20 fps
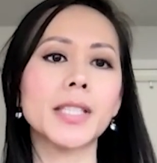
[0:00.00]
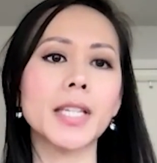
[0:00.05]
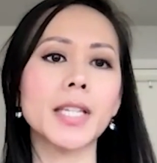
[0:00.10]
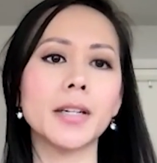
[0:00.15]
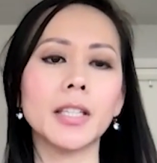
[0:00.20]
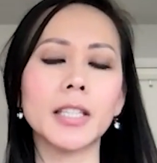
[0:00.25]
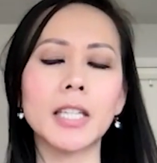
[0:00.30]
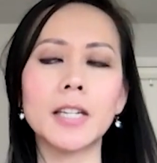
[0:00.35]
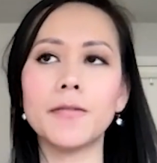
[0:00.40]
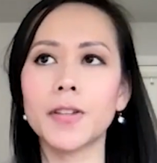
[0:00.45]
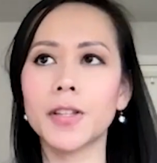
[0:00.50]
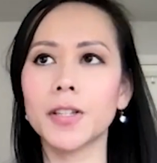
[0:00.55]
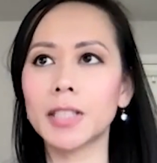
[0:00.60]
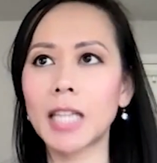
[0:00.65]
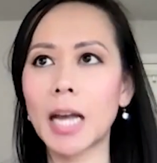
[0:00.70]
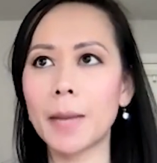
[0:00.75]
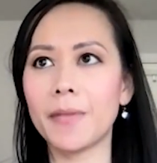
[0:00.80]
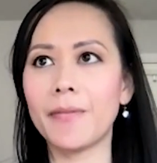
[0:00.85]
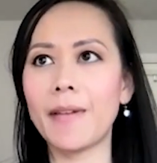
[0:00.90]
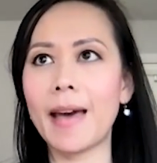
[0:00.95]
So looking for those
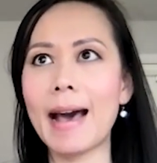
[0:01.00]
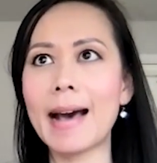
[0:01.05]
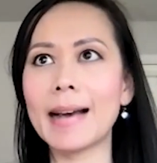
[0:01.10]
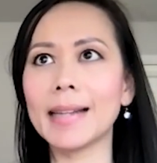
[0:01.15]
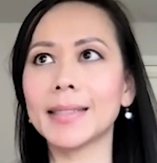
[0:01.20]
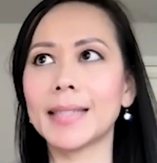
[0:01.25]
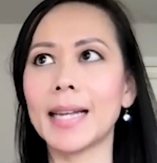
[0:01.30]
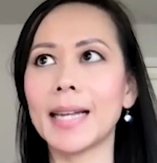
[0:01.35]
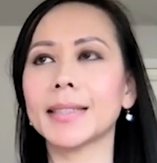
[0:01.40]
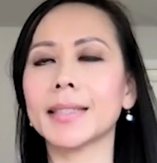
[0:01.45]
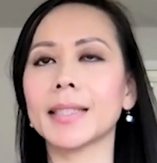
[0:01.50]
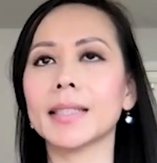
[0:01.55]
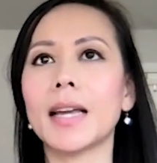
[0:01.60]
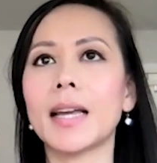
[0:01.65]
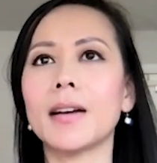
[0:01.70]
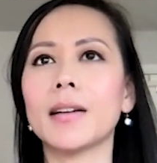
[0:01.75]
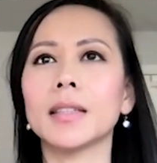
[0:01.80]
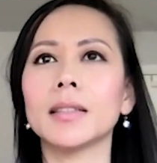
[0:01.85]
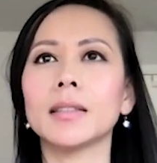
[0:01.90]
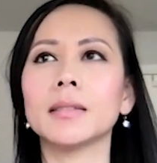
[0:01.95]
type of assets
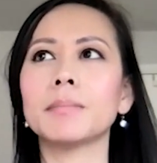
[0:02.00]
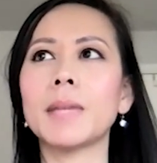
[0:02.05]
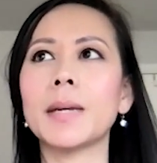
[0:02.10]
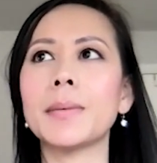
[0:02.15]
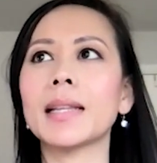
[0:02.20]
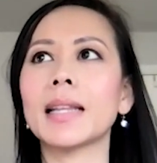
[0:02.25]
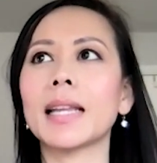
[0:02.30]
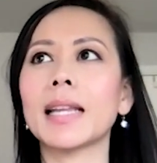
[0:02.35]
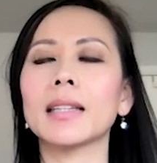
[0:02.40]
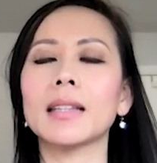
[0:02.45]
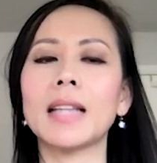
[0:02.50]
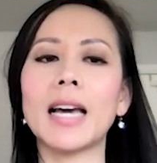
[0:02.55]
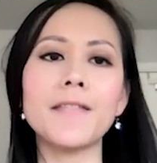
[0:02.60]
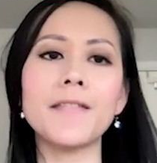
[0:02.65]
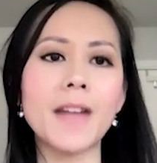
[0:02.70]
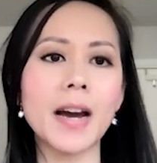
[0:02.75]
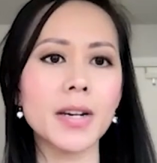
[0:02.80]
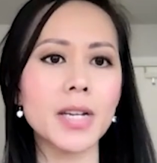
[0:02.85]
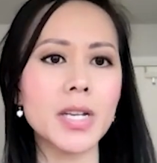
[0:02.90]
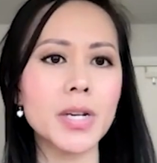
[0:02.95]
that are maybe like light
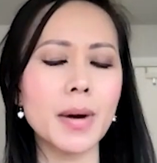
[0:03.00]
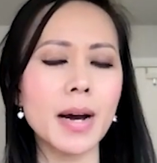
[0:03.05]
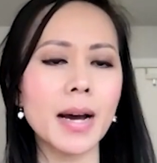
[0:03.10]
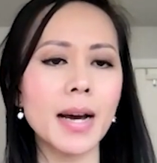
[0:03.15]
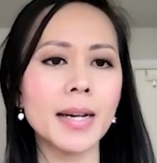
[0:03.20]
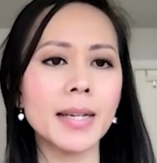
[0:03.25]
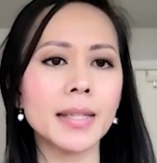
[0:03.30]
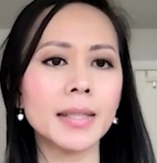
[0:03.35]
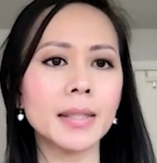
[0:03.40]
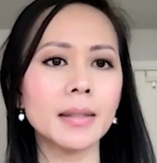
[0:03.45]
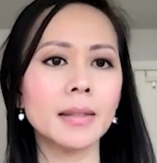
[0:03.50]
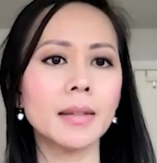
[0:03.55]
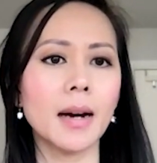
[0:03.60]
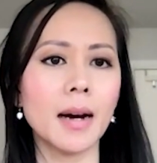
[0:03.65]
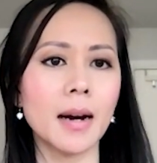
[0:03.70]
value add.